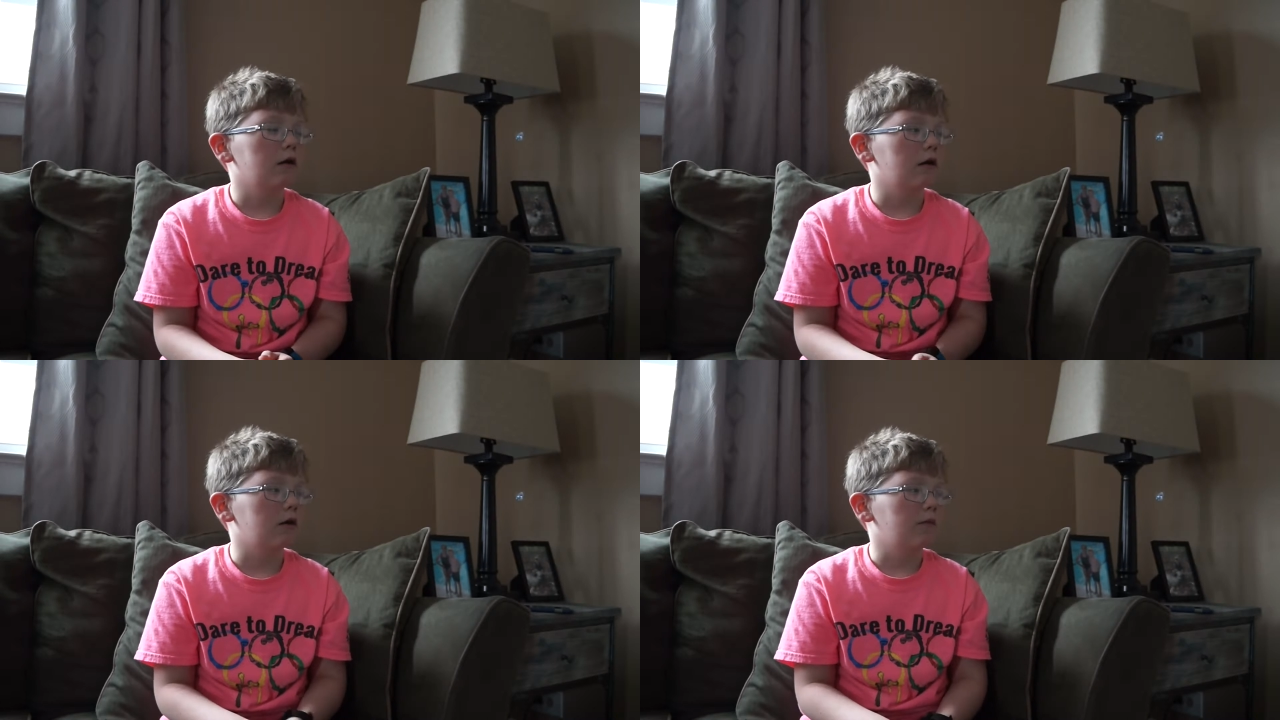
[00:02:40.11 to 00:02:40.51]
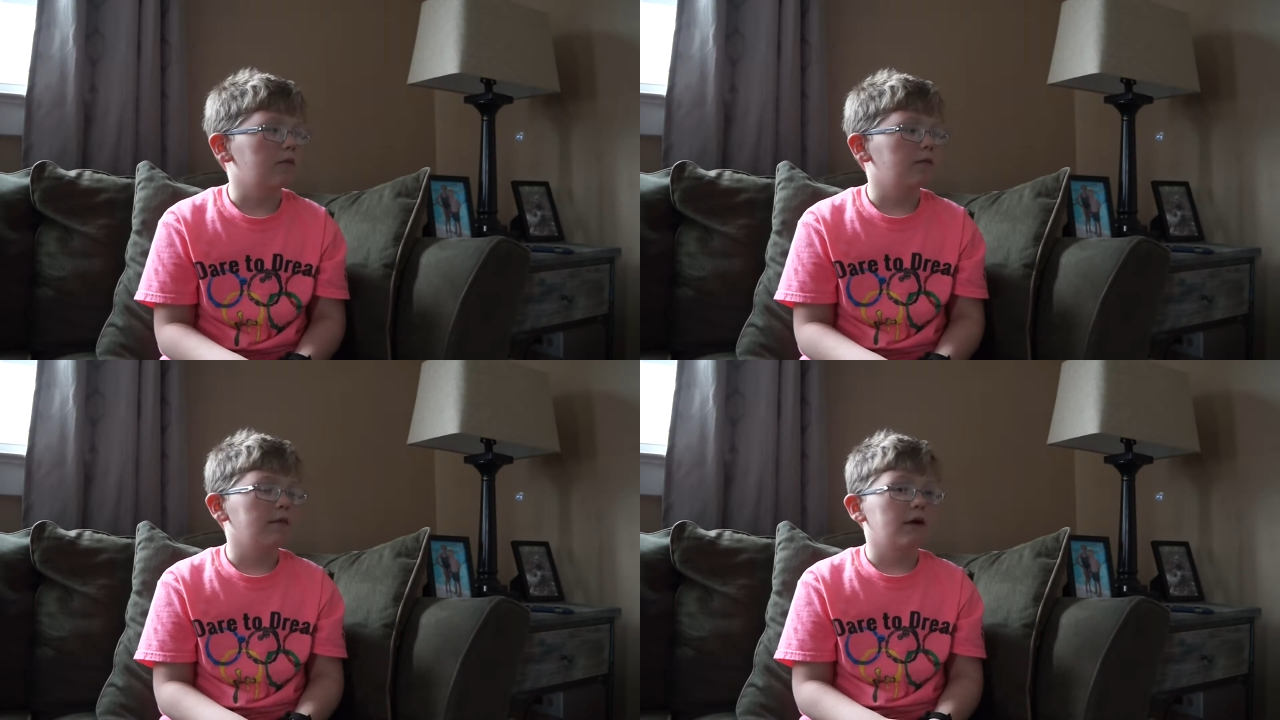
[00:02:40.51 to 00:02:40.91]

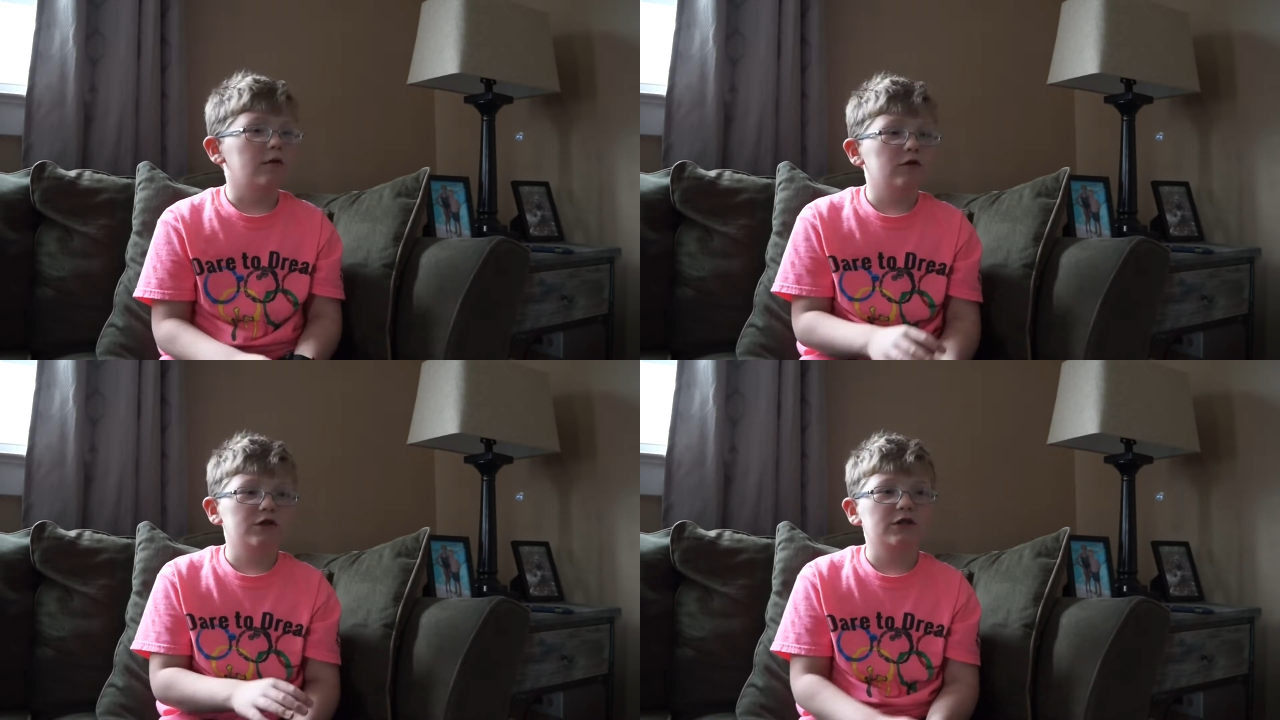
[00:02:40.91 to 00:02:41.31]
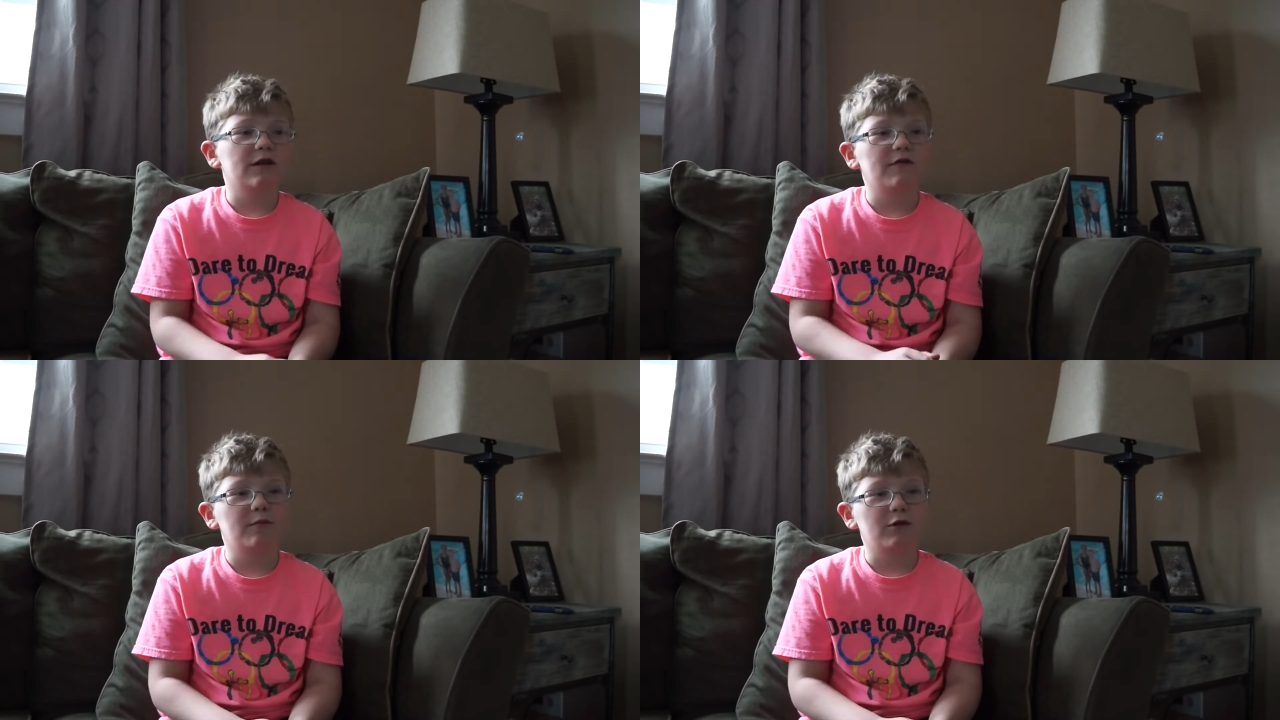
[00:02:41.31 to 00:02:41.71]
I would just
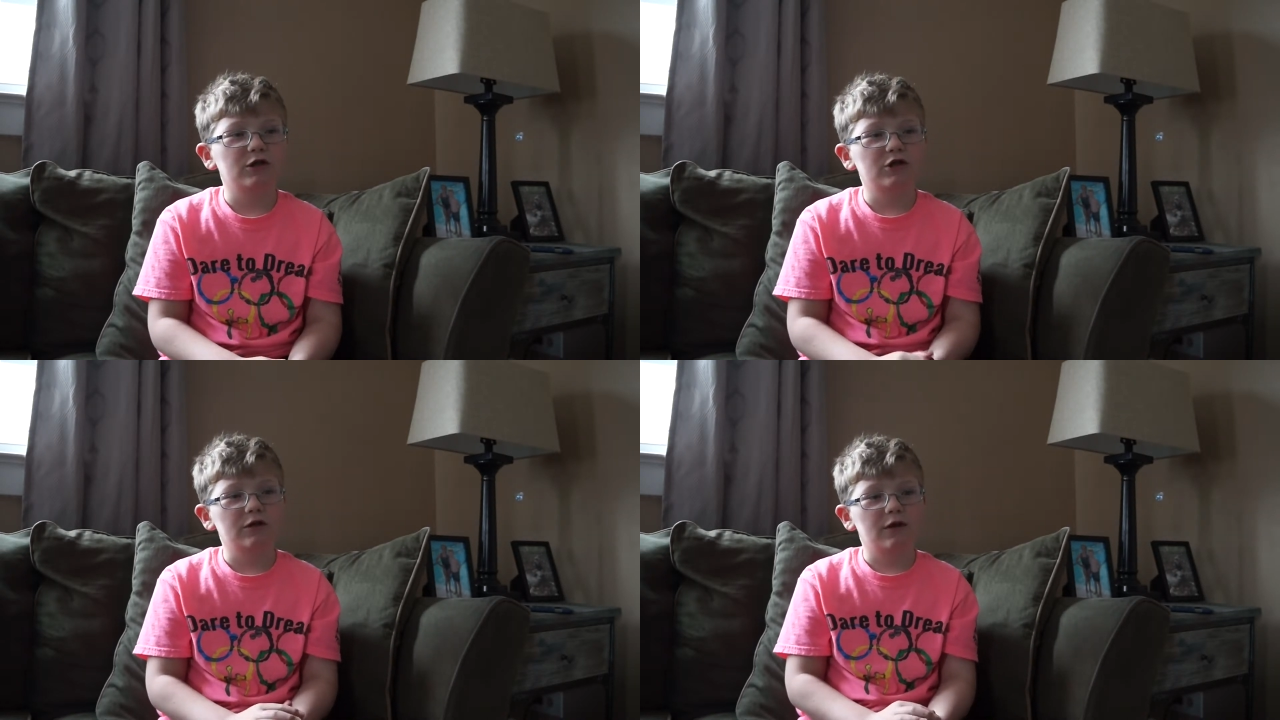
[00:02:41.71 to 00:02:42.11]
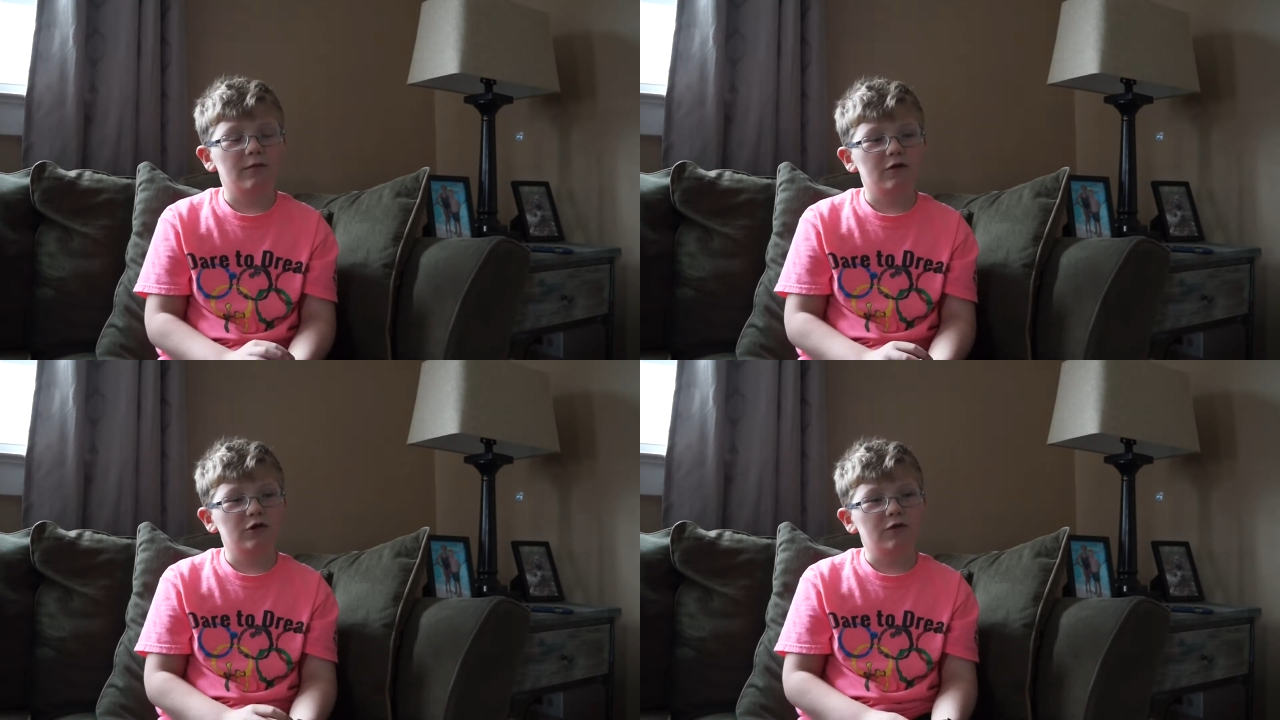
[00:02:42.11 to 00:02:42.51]
have to punch the
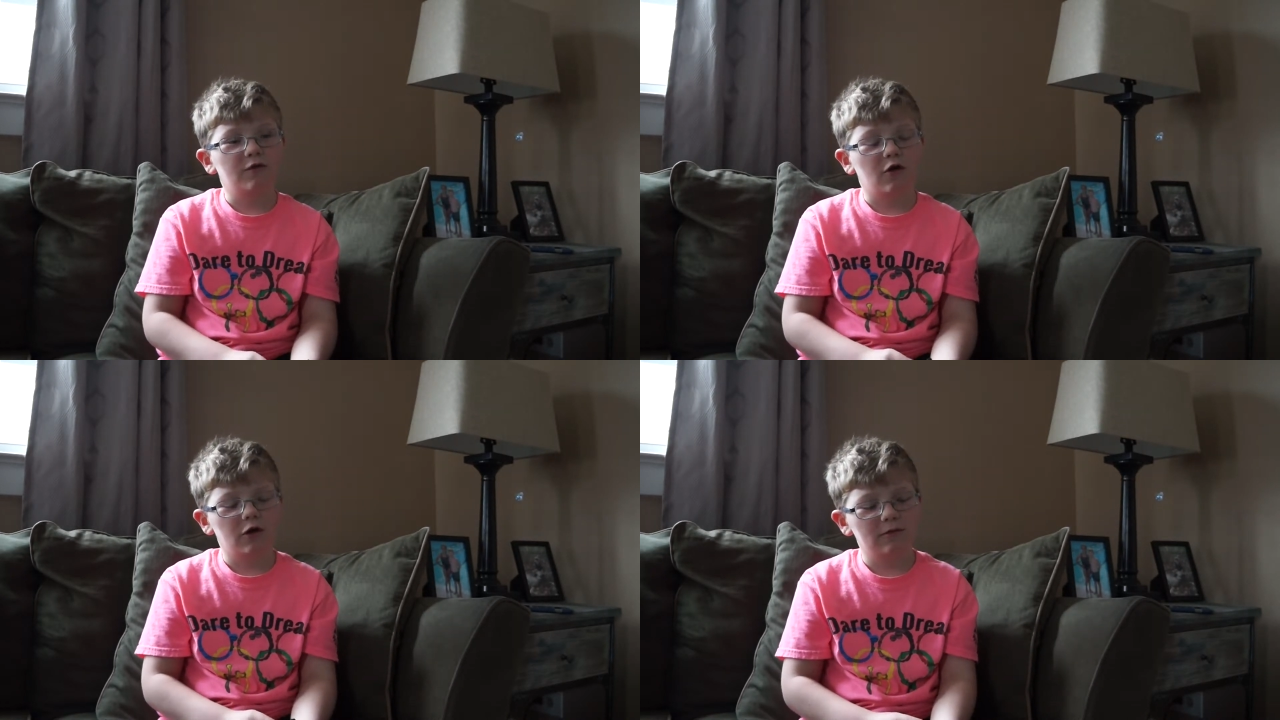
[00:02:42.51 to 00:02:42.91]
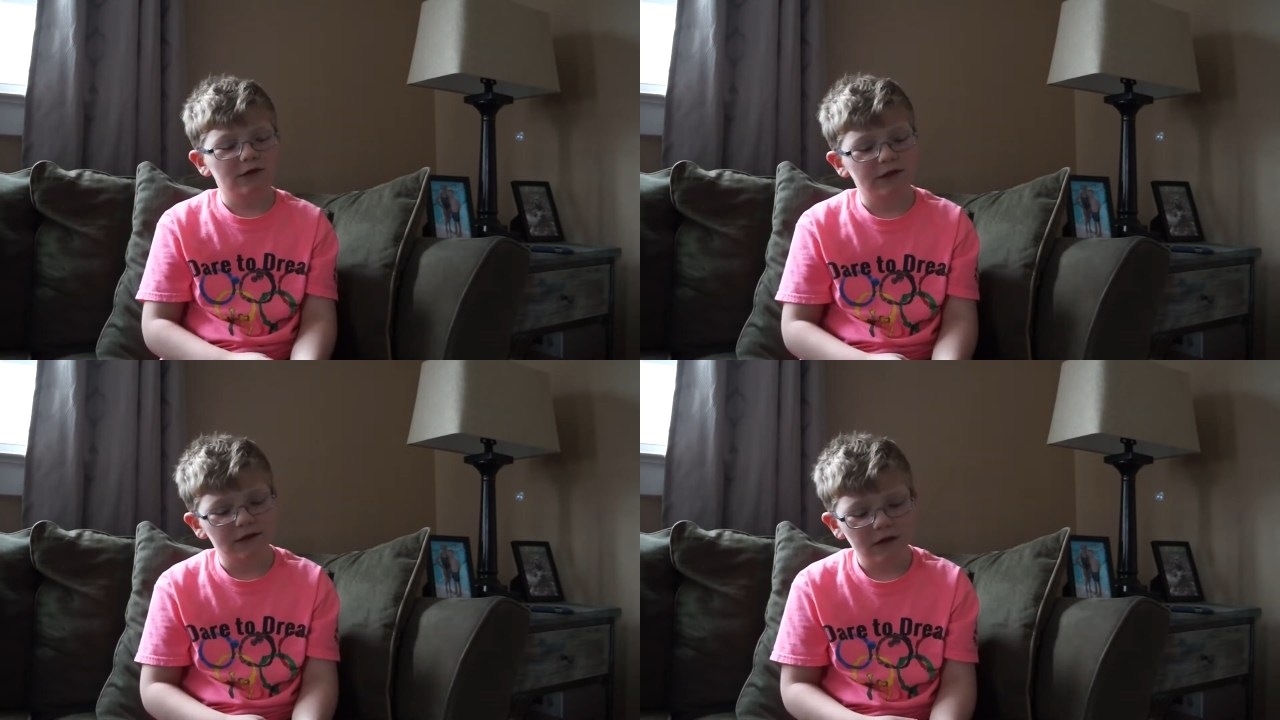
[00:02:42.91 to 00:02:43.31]
numbers of
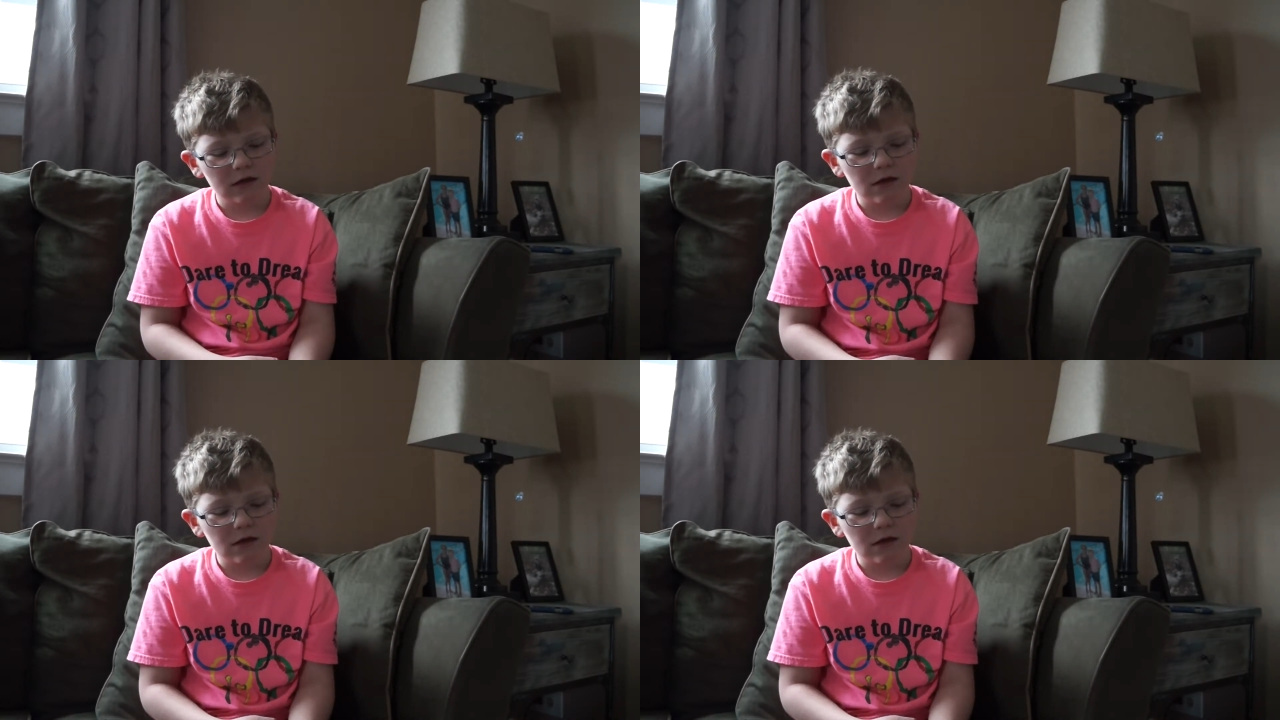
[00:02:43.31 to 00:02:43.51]
carbs in